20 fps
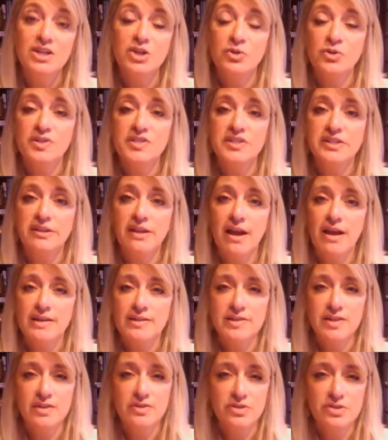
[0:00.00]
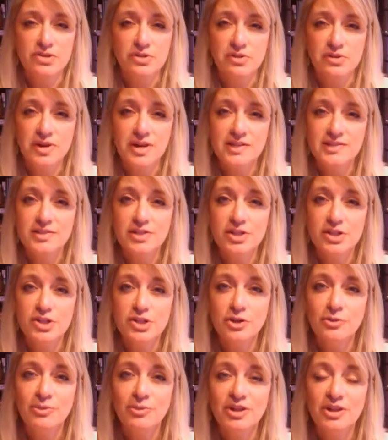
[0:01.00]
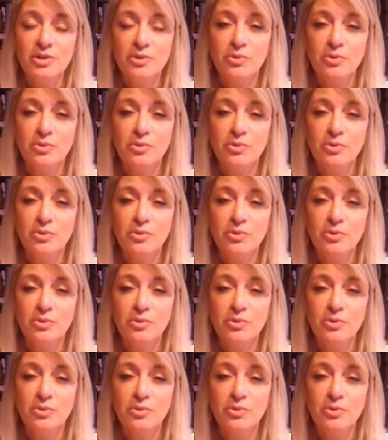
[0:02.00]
to crystallize those stories and determine